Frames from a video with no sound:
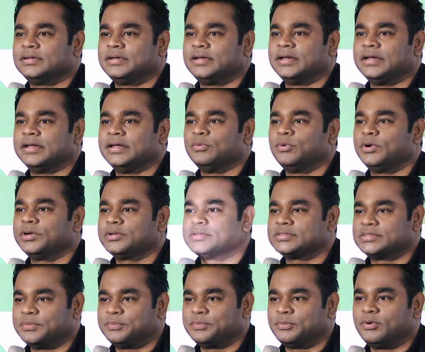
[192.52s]
I want your
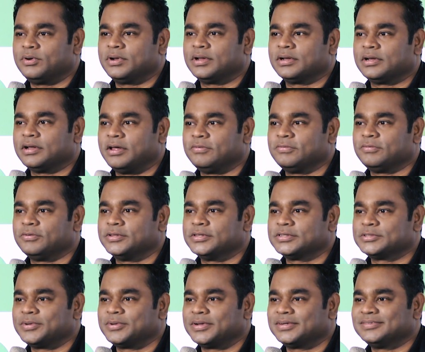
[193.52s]
support and love for
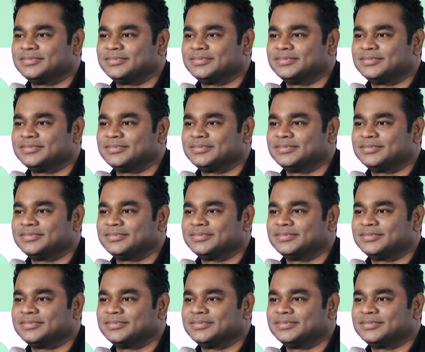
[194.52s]
this one.